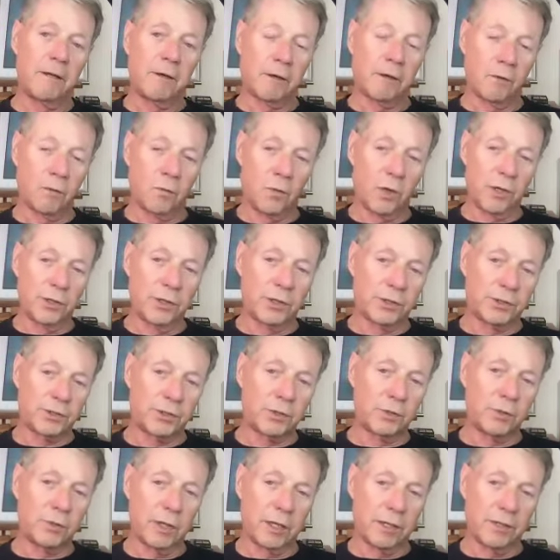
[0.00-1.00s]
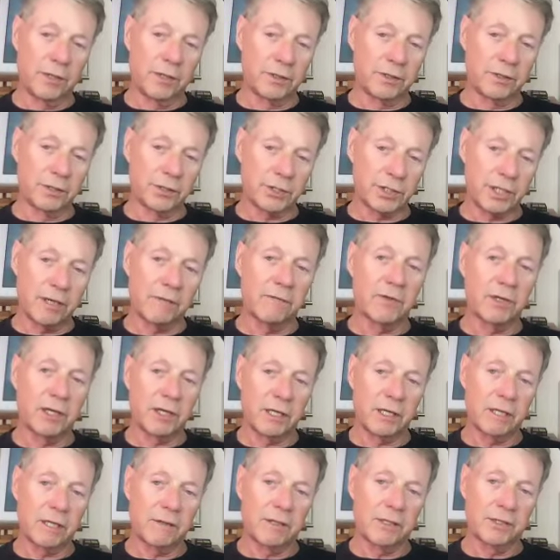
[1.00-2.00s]
or 1 to 270,
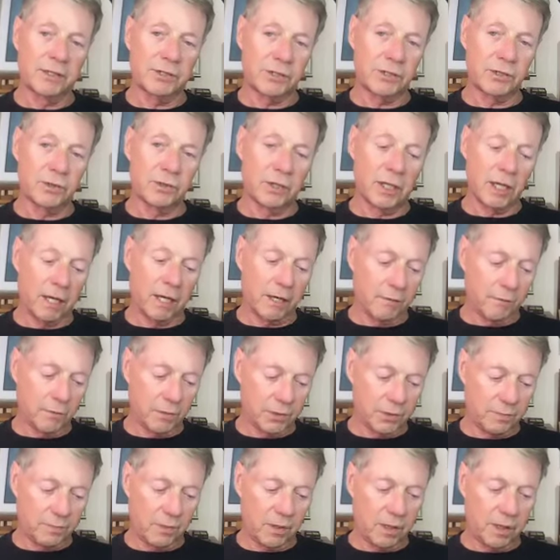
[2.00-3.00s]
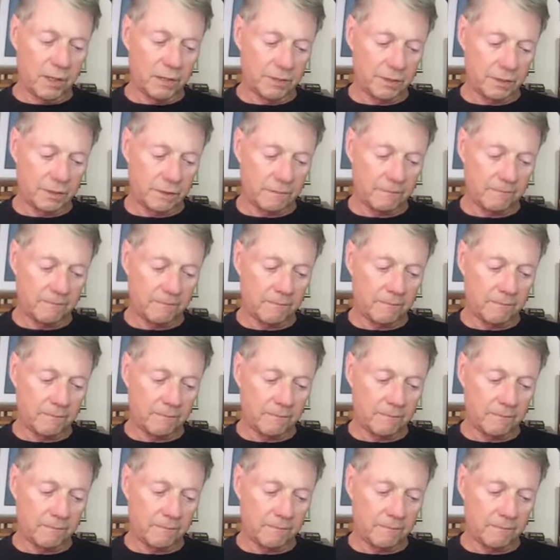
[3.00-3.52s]
they still got a response.